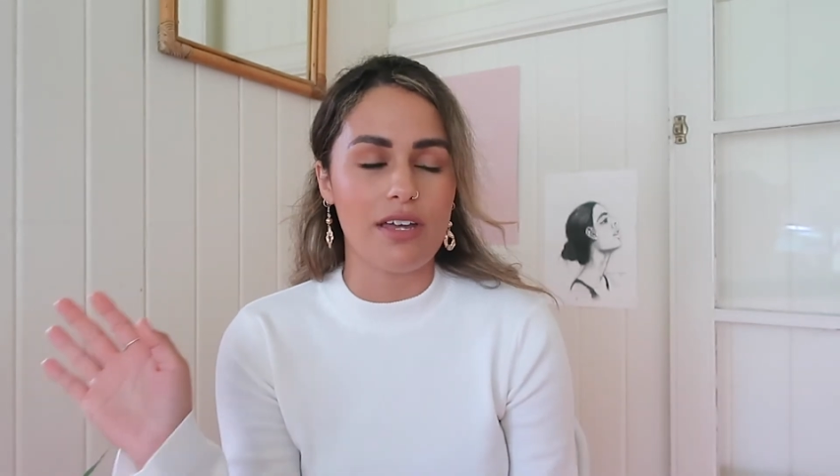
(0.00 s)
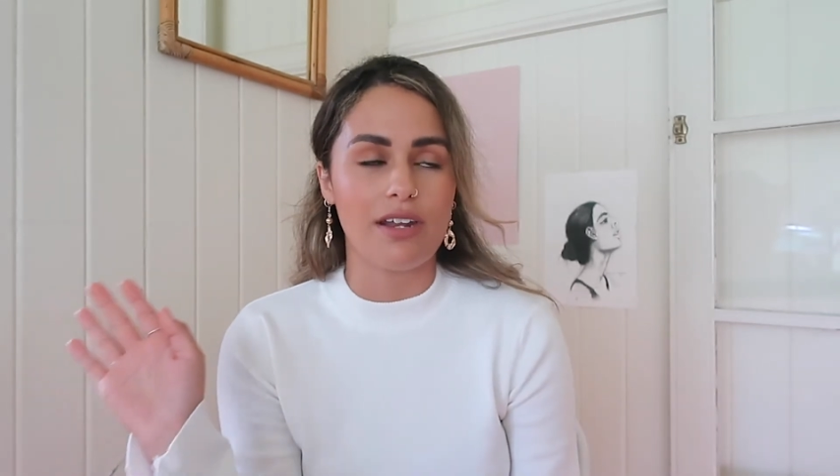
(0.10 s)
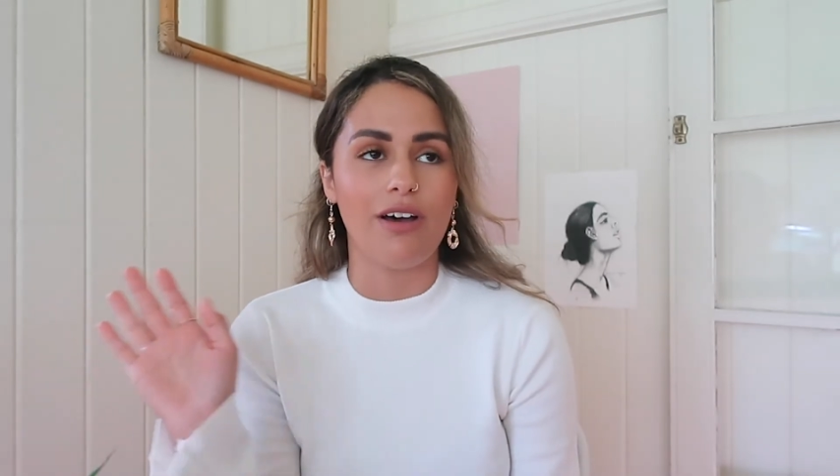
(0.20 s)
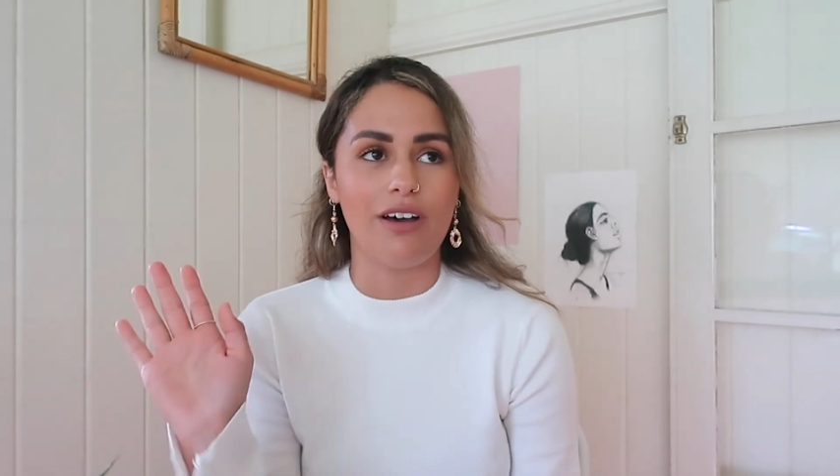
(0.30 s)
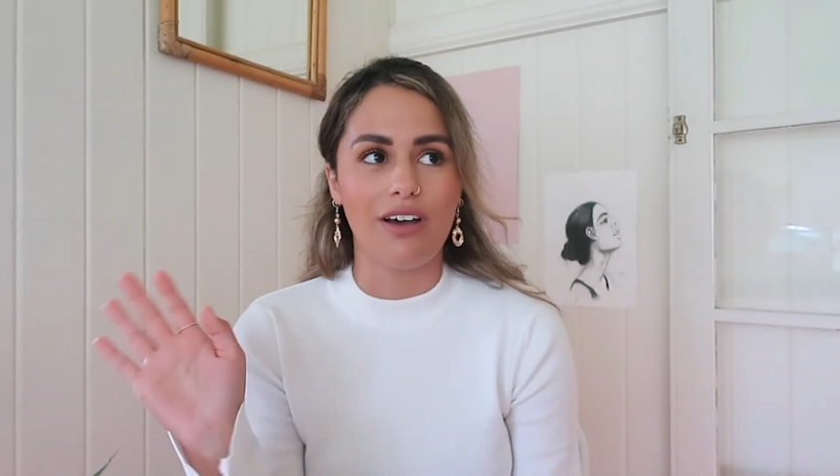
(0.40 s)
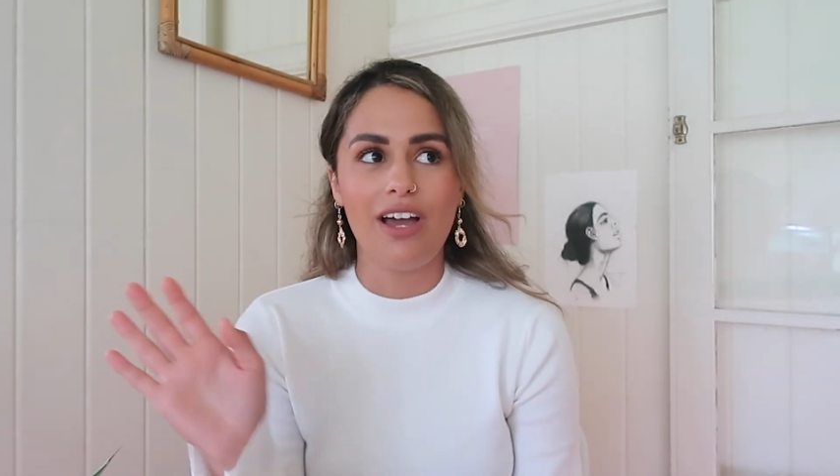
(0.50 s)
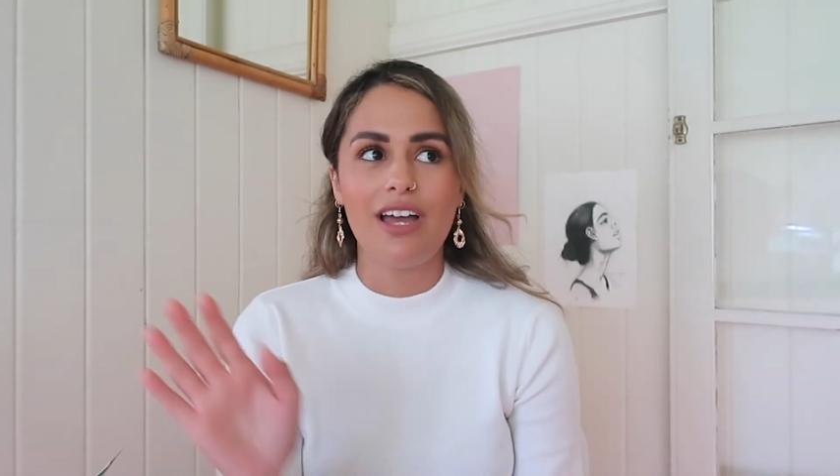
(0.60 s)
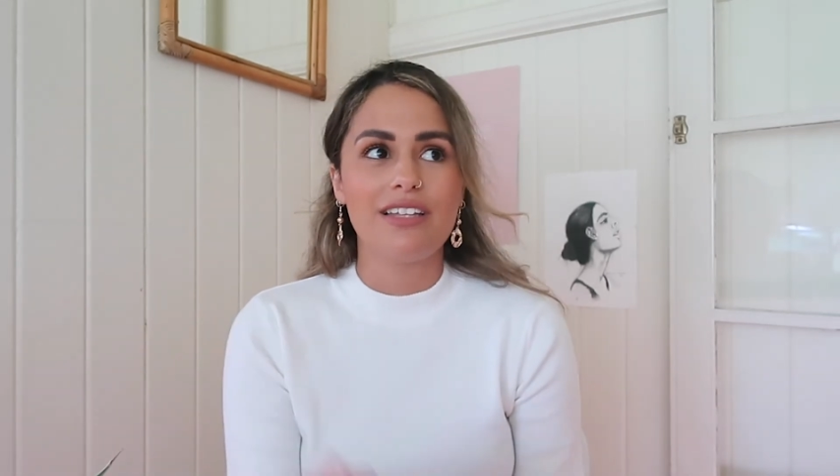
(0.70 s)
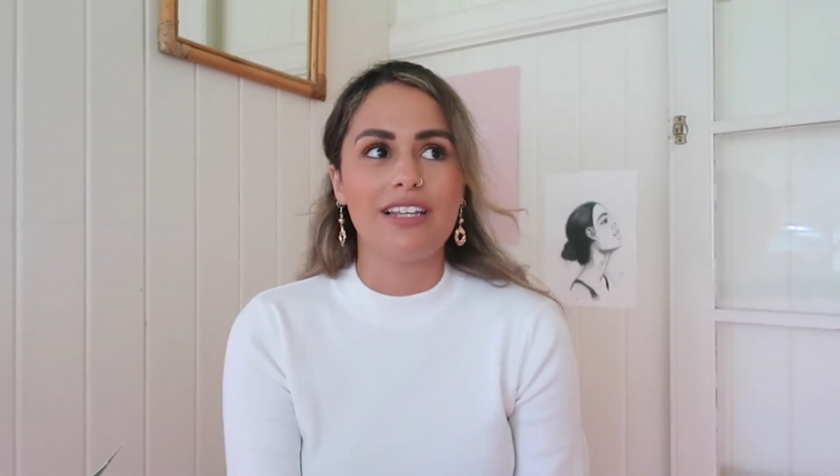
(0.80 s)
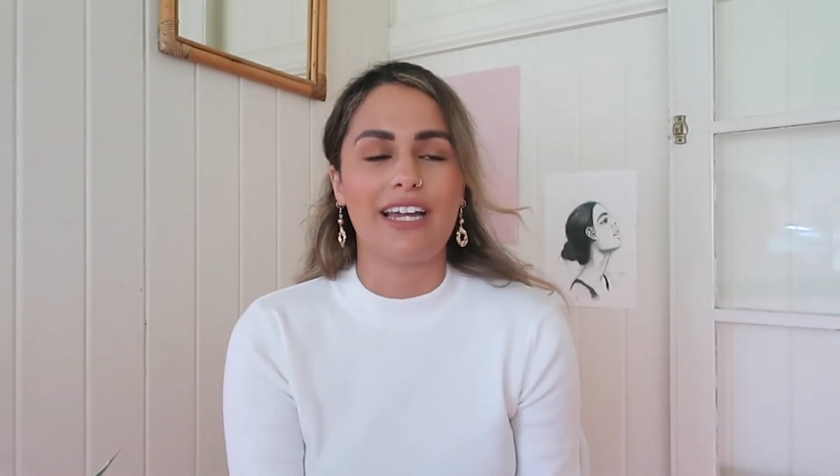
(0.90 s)
And oh,
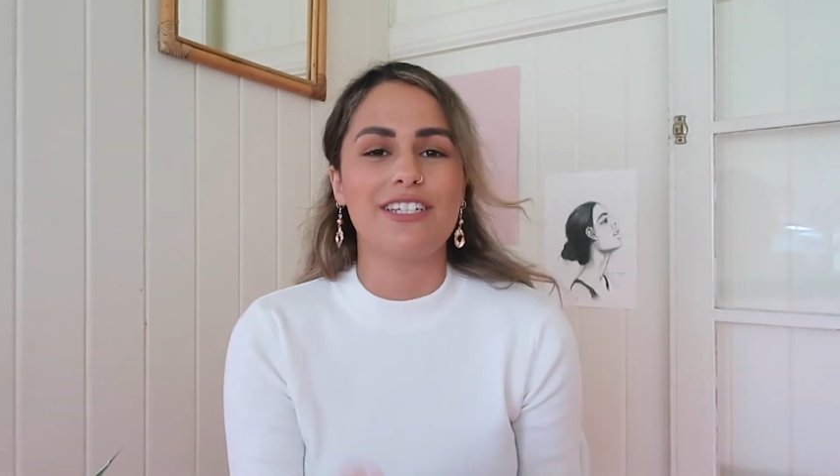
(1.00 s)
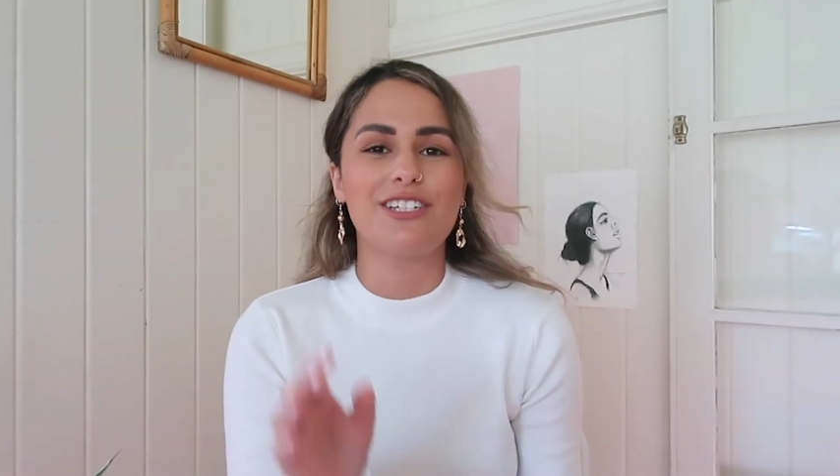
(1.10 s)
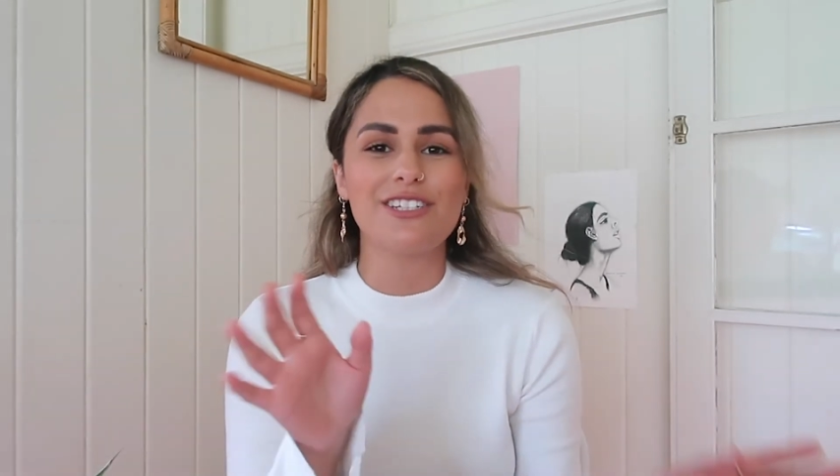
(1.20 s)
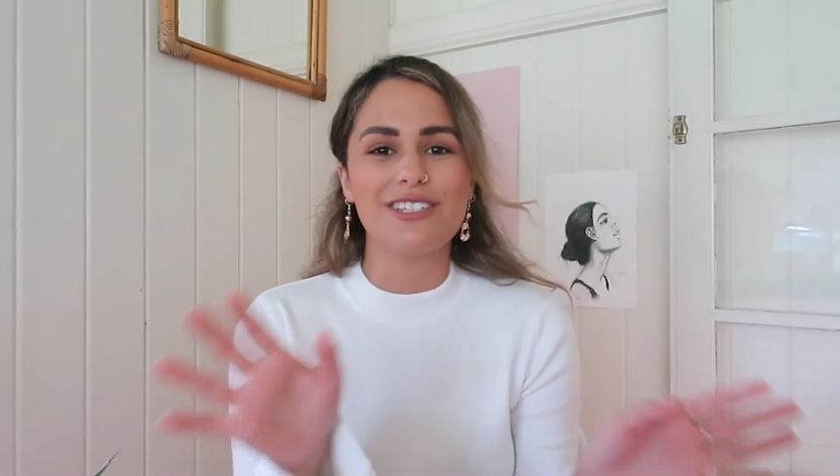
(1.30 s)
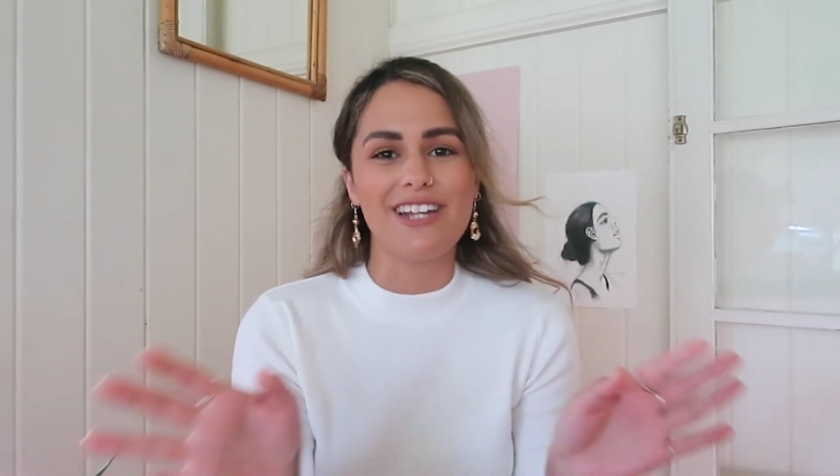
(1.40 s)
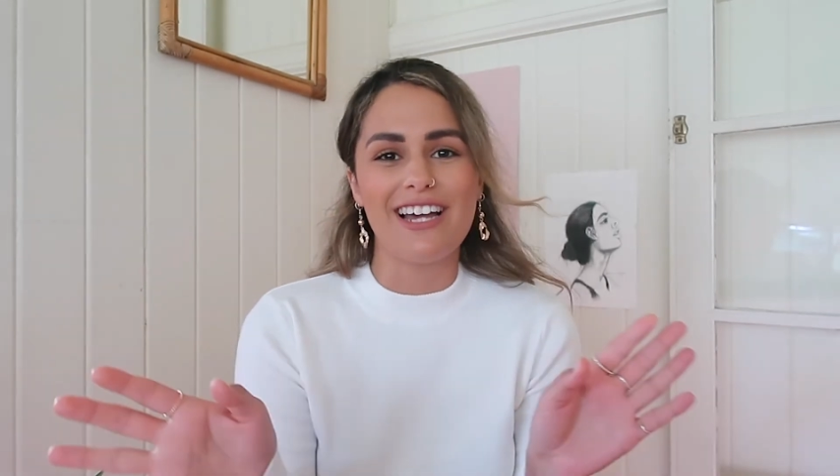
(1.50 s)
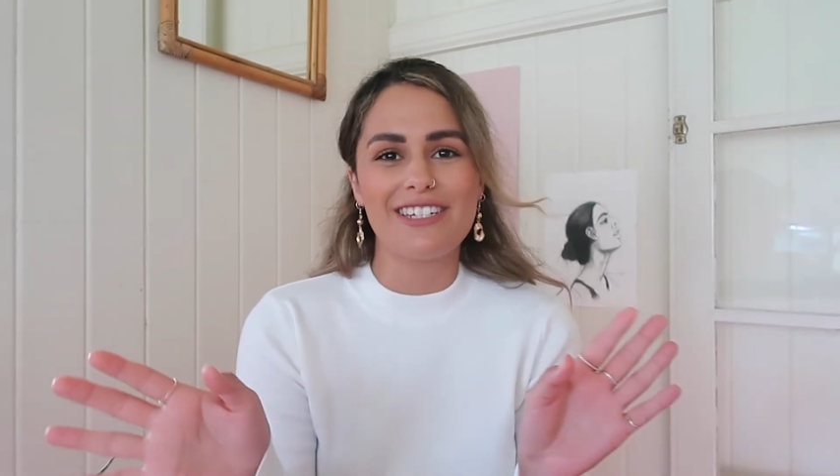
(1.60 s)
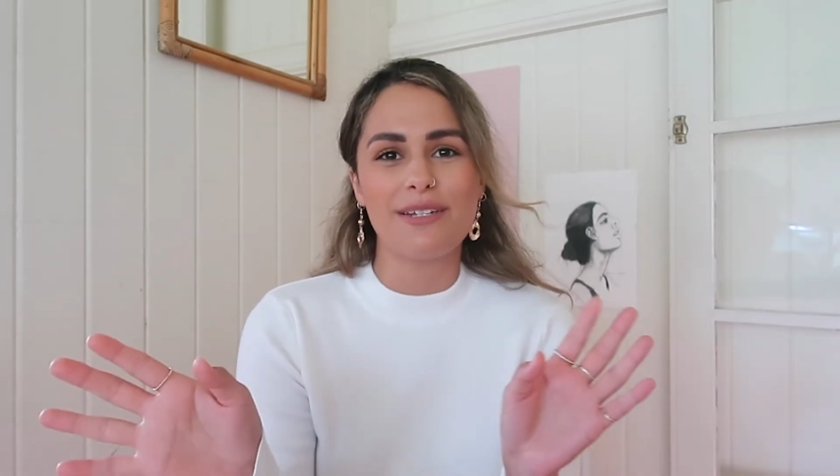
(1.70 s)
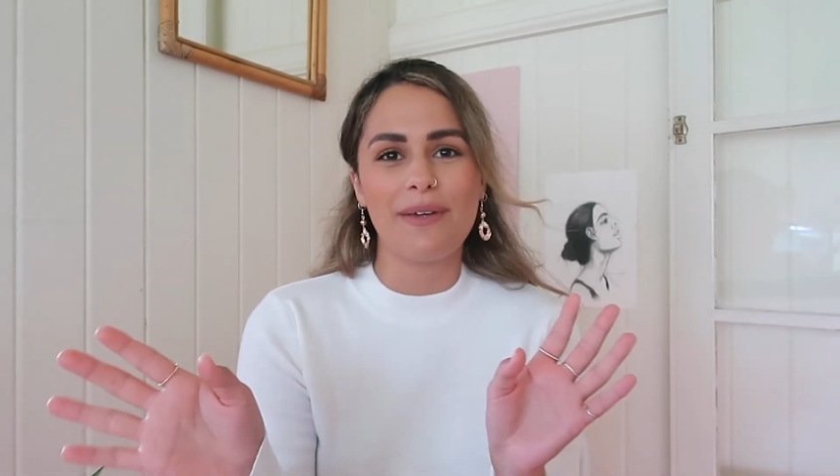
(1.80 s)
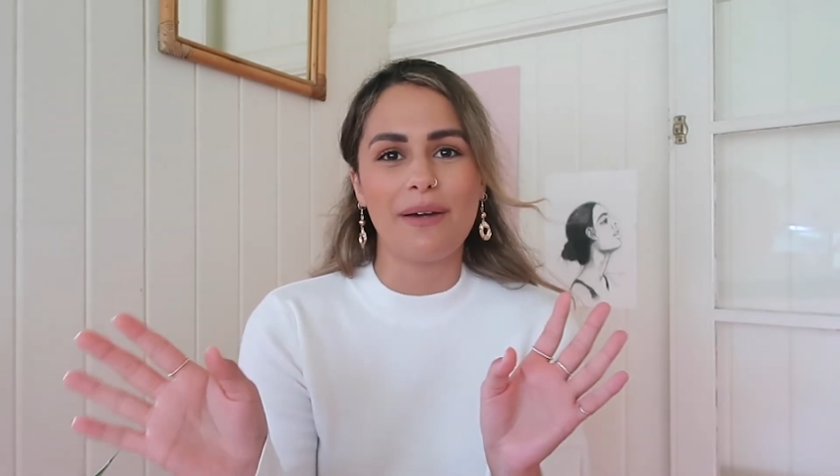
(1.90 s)
like it's just
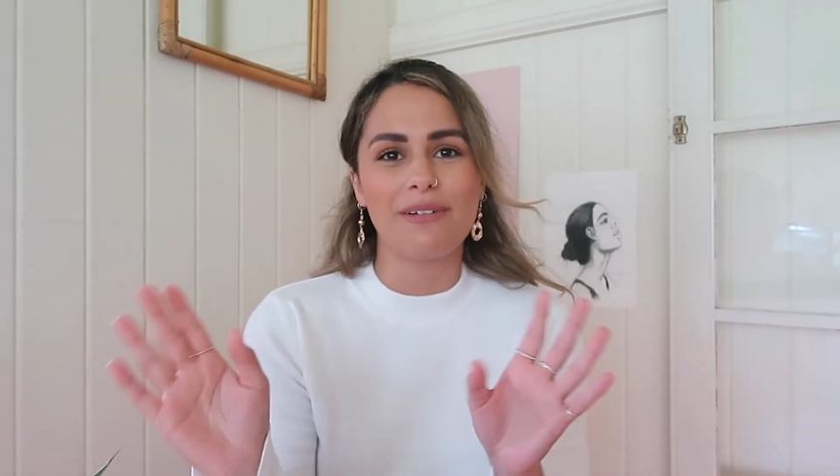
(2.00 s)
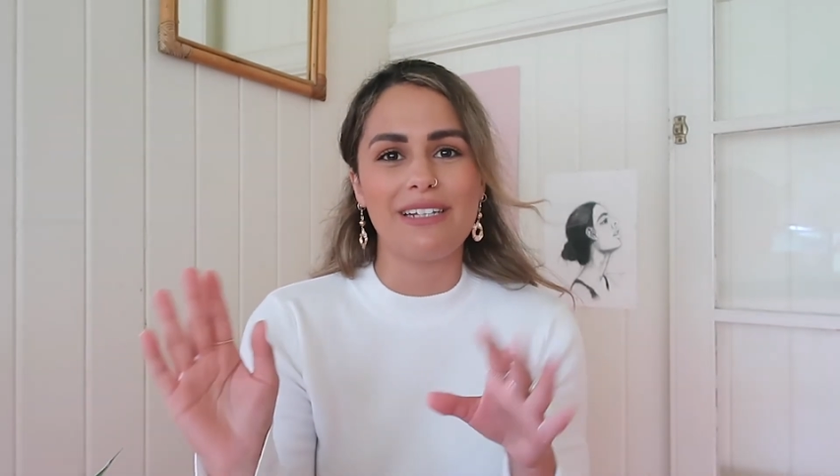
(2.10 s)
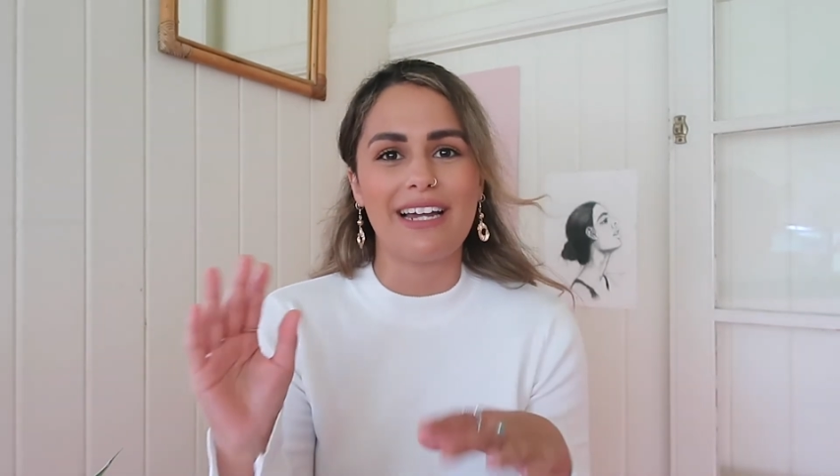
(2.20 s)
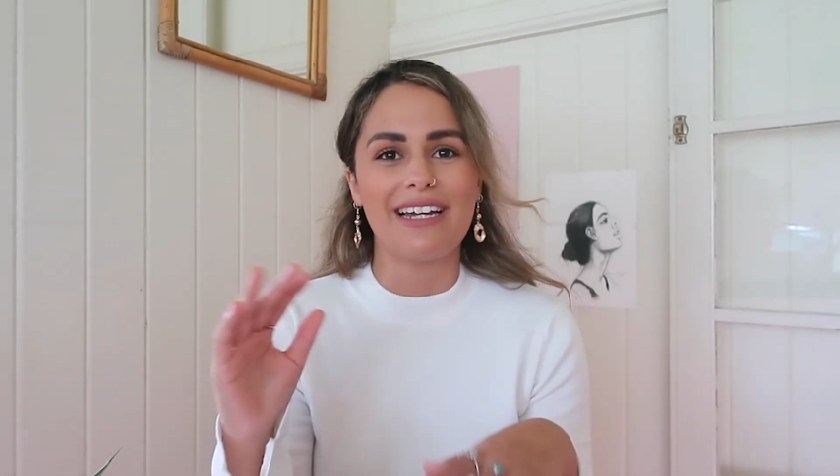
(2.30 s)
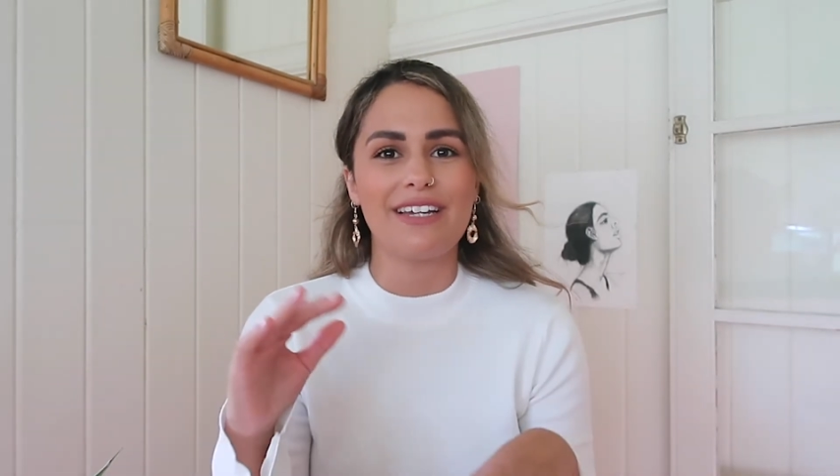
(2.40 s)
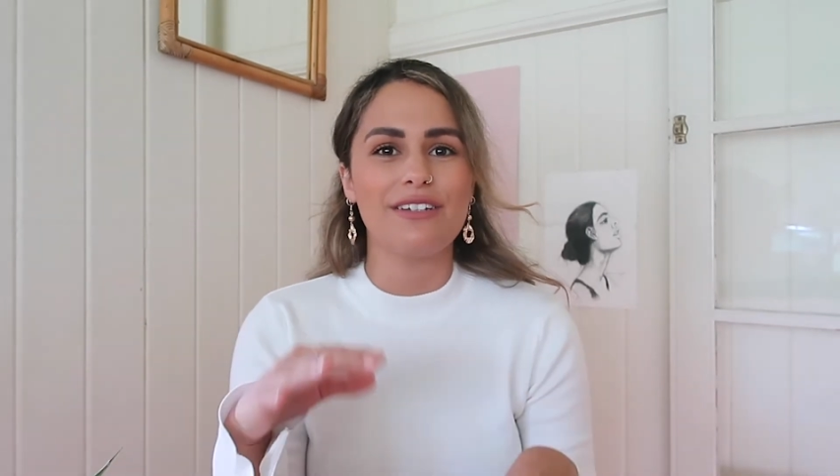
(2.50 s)
nice to be able to like